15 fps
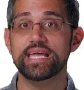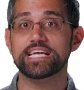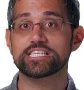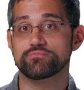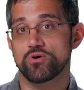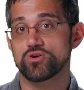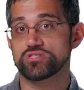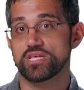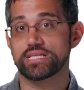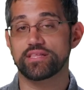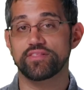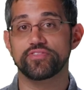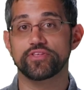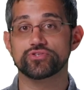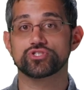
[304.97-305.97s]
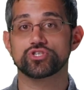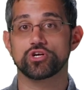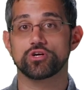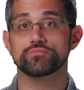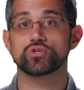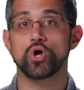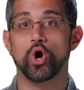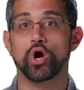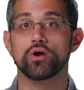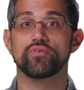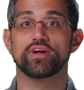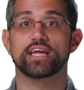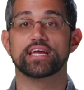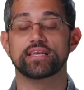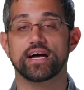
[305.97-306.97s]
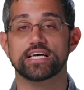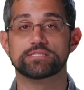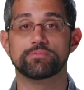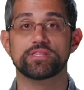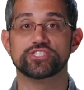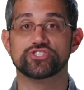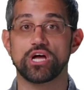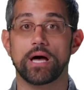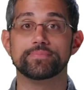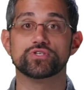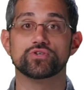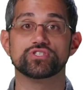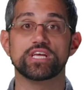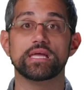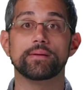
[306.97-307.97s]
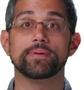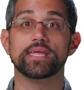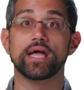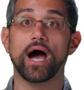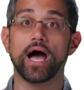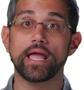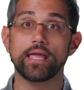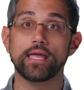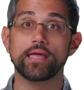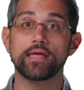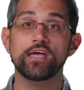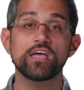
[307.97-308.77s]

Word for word: it's most likely that those terms aren't recognized by the job search API.